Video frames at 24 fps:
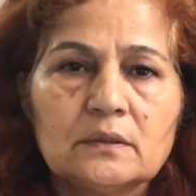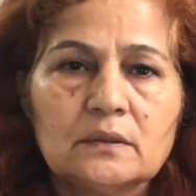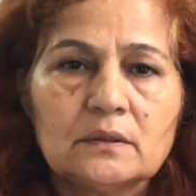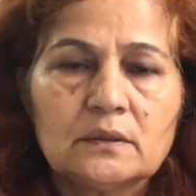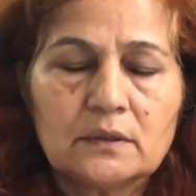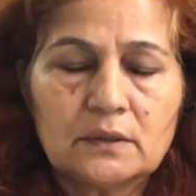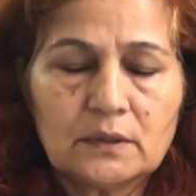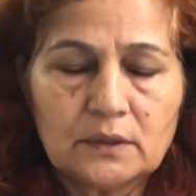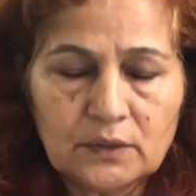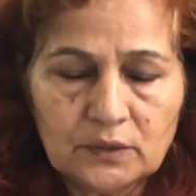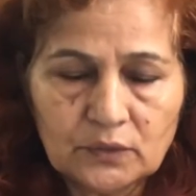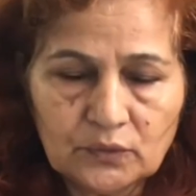
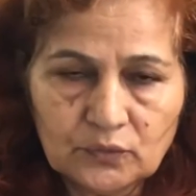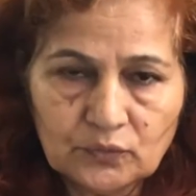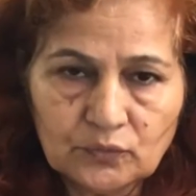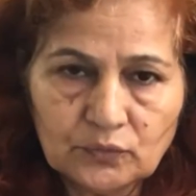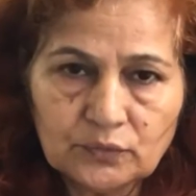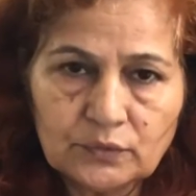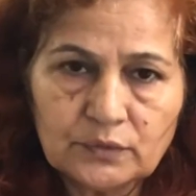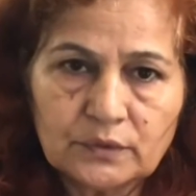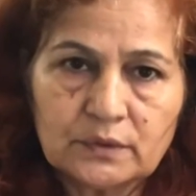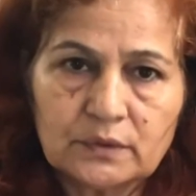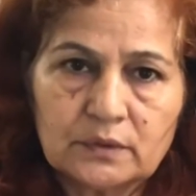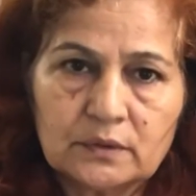
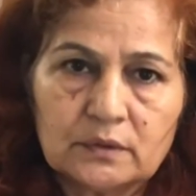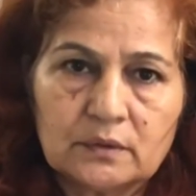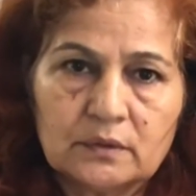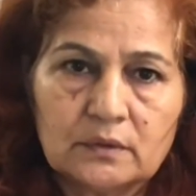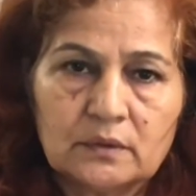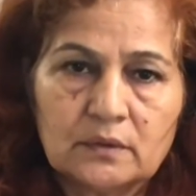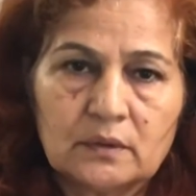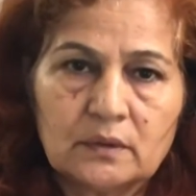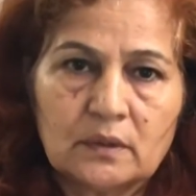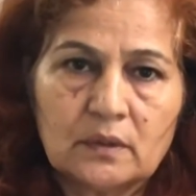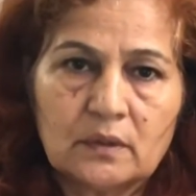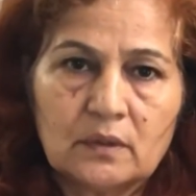reduced,
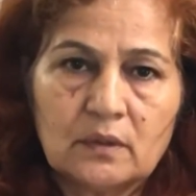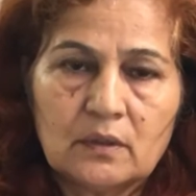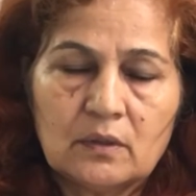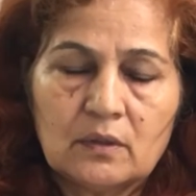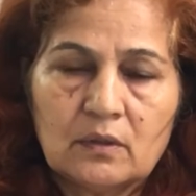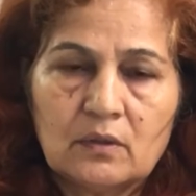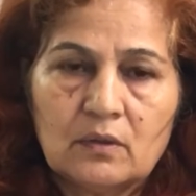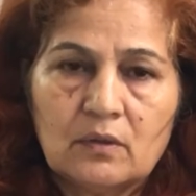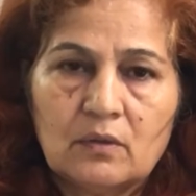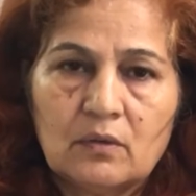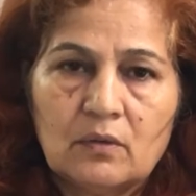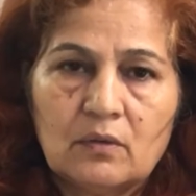
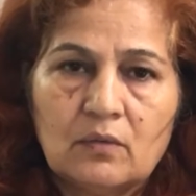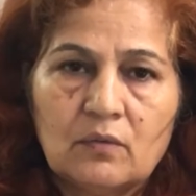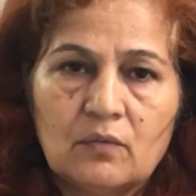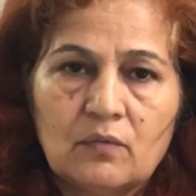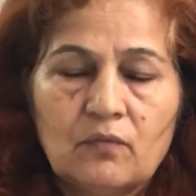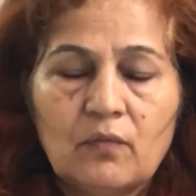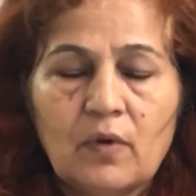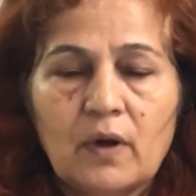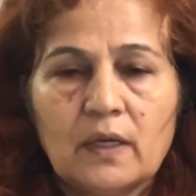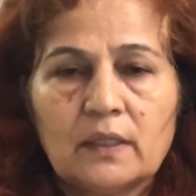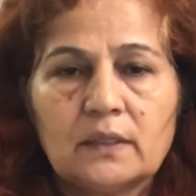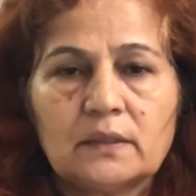
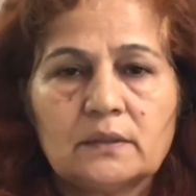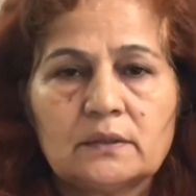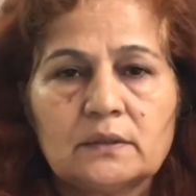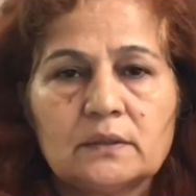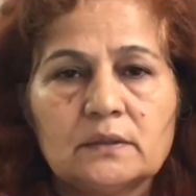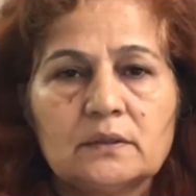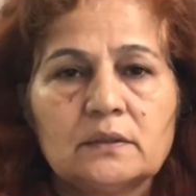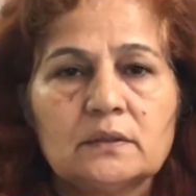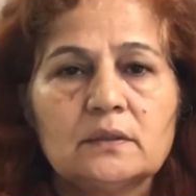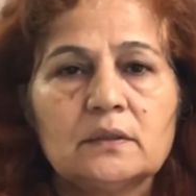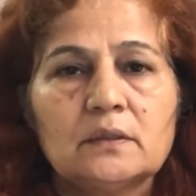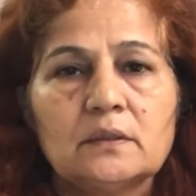what
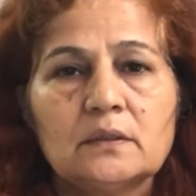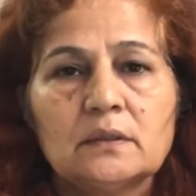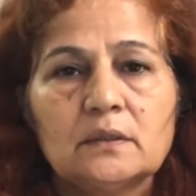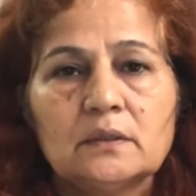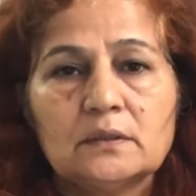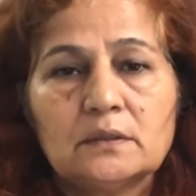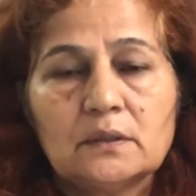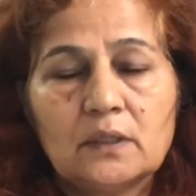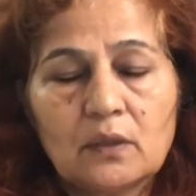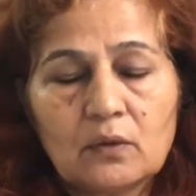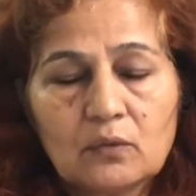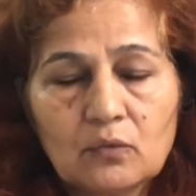
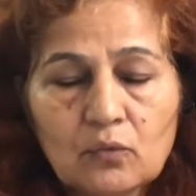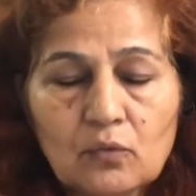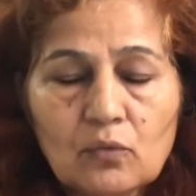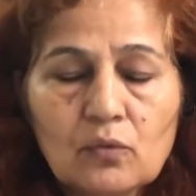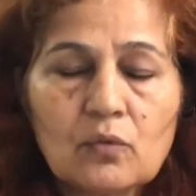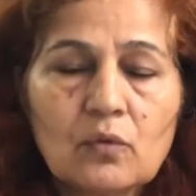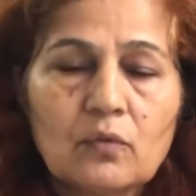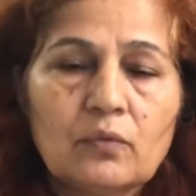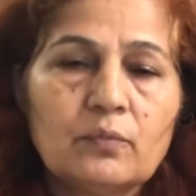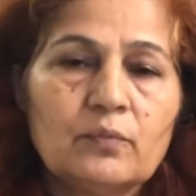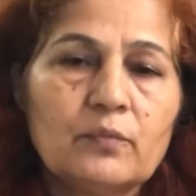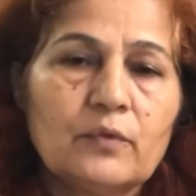the role
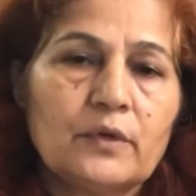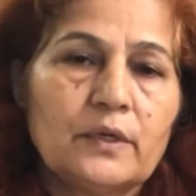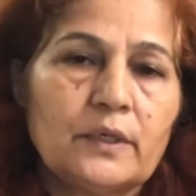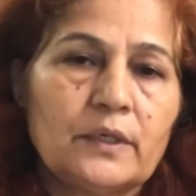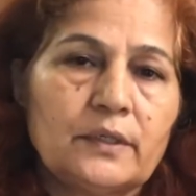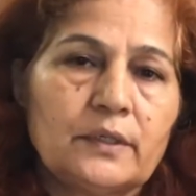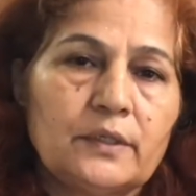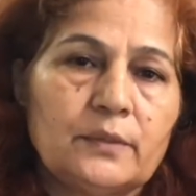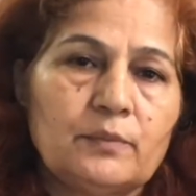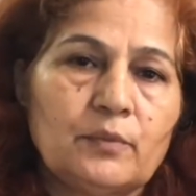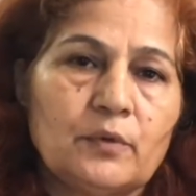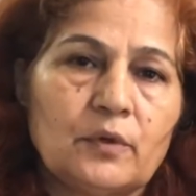of
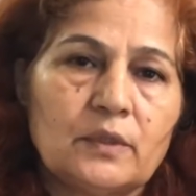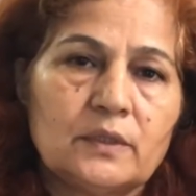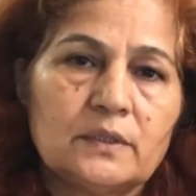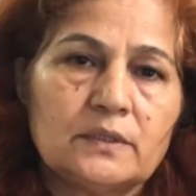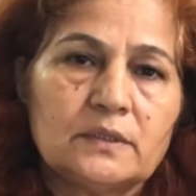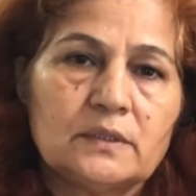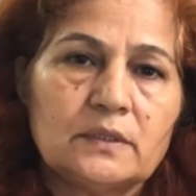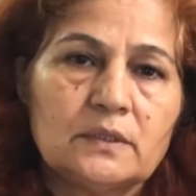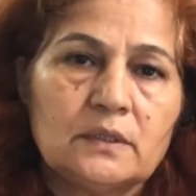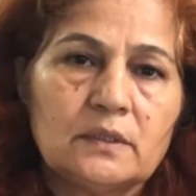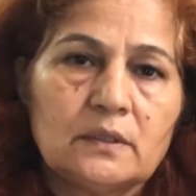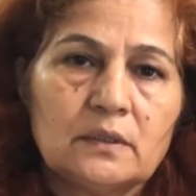monetary
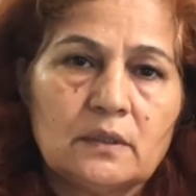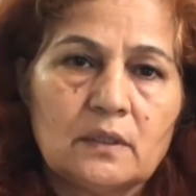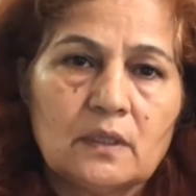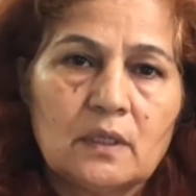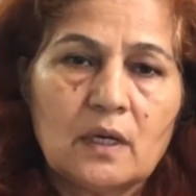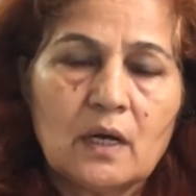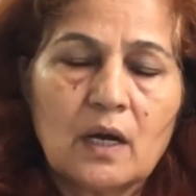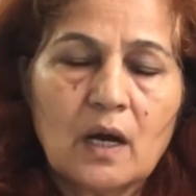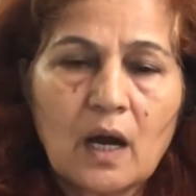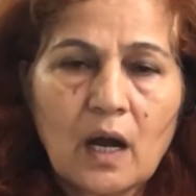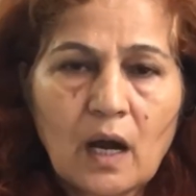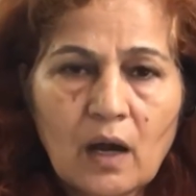policy,
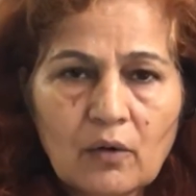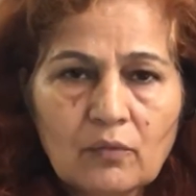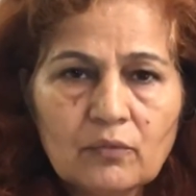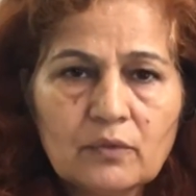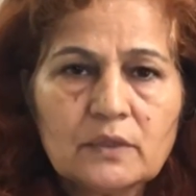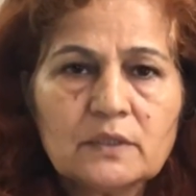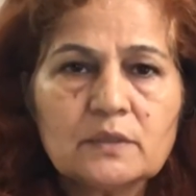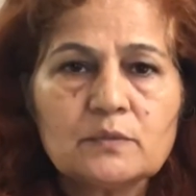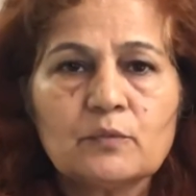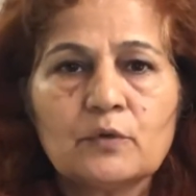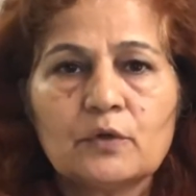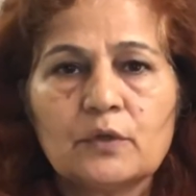how
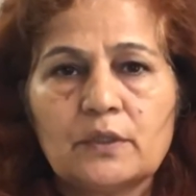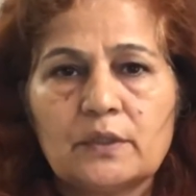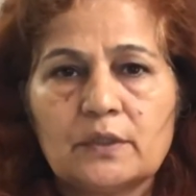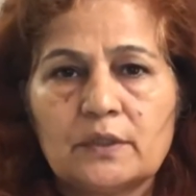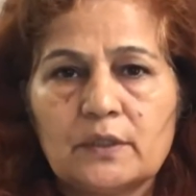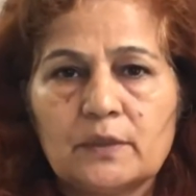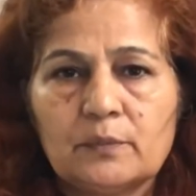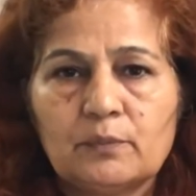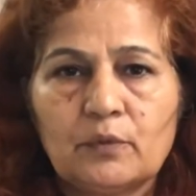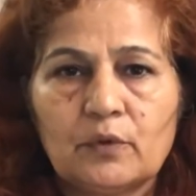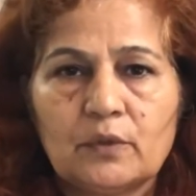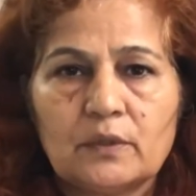does
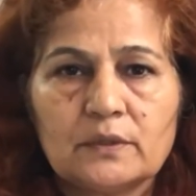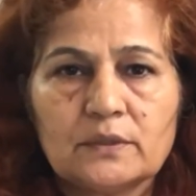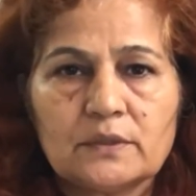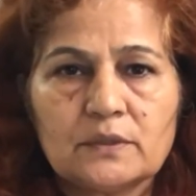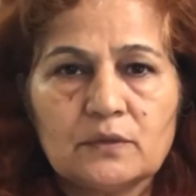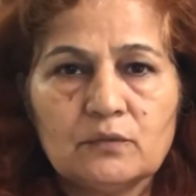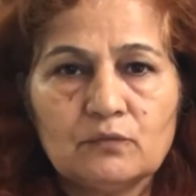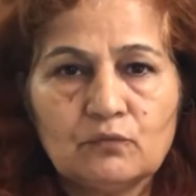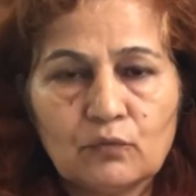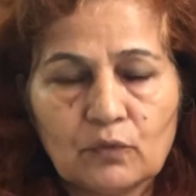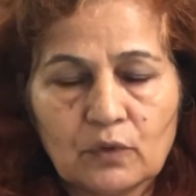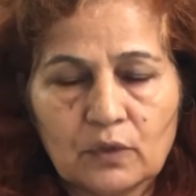monetary
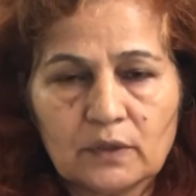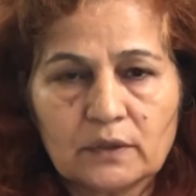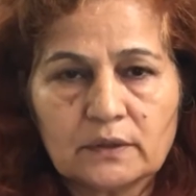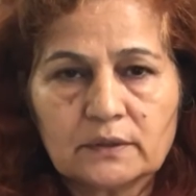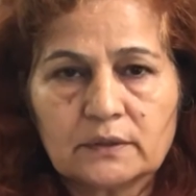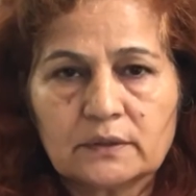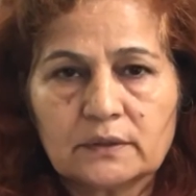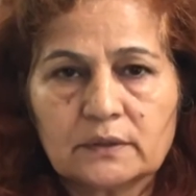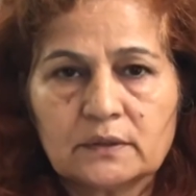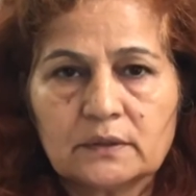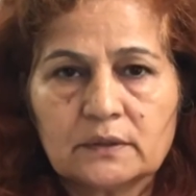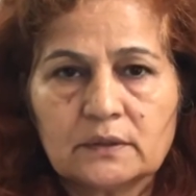policy
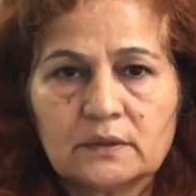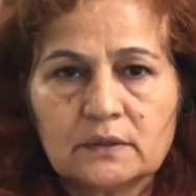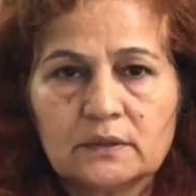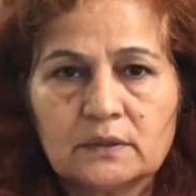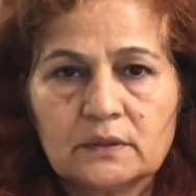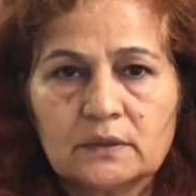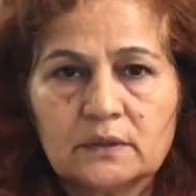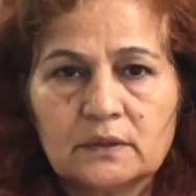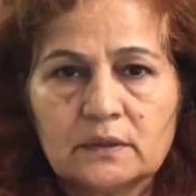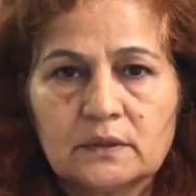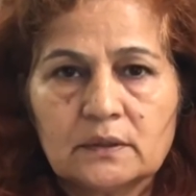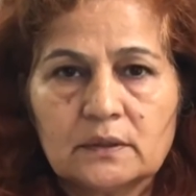works
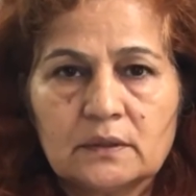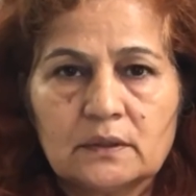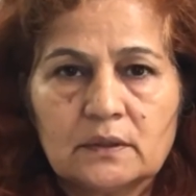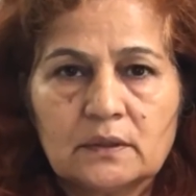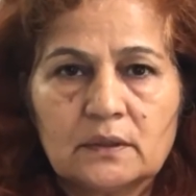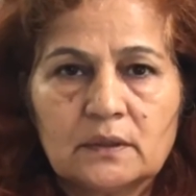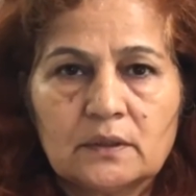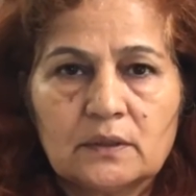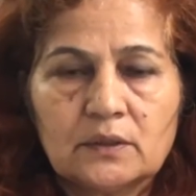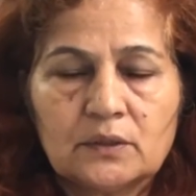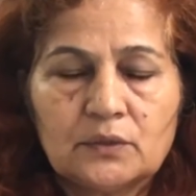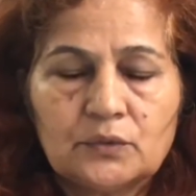
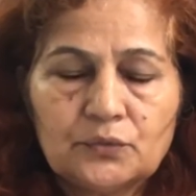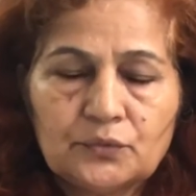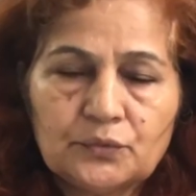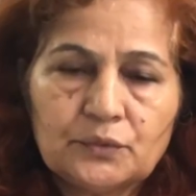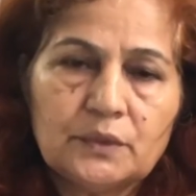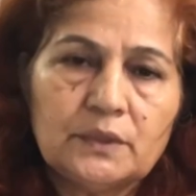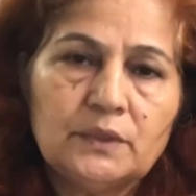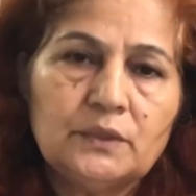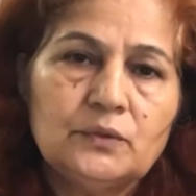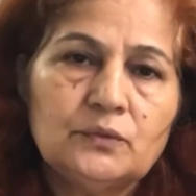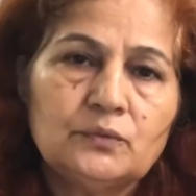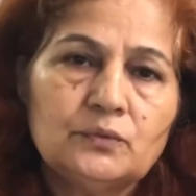to
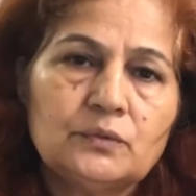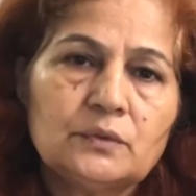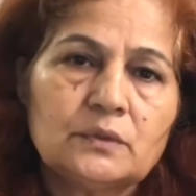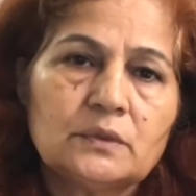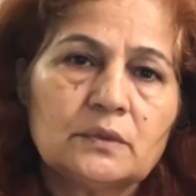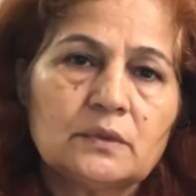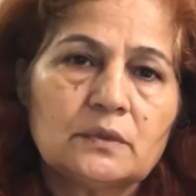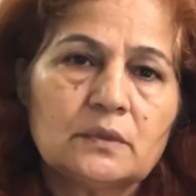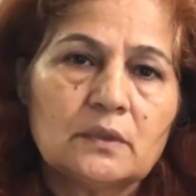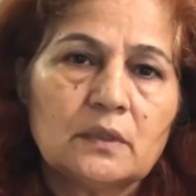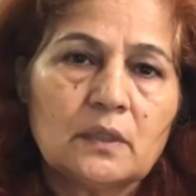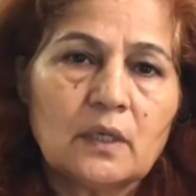
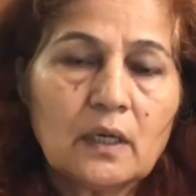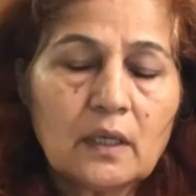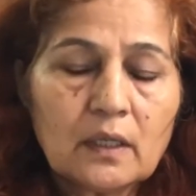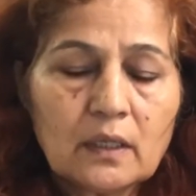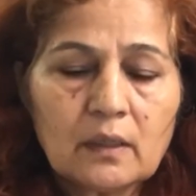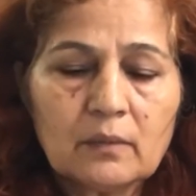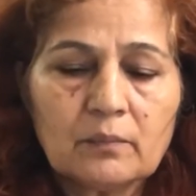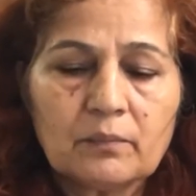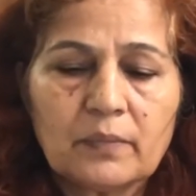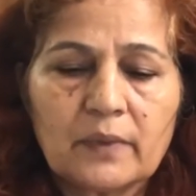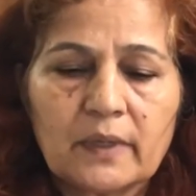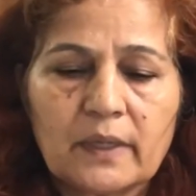reduce
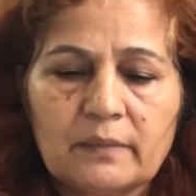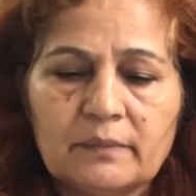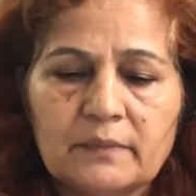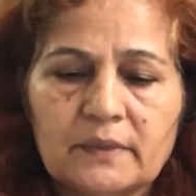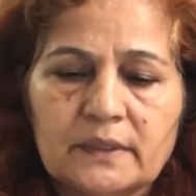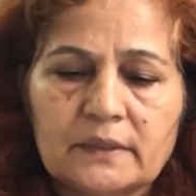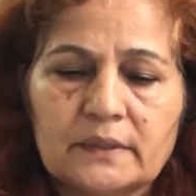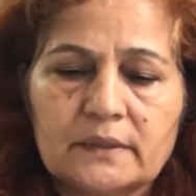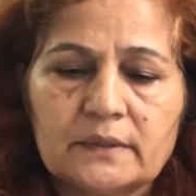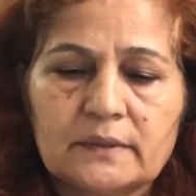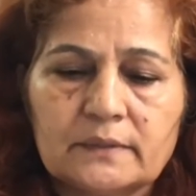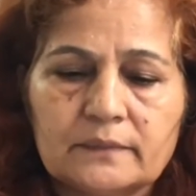
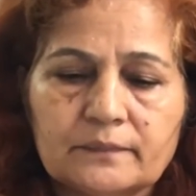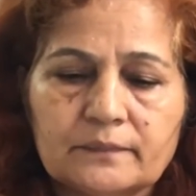unemployment.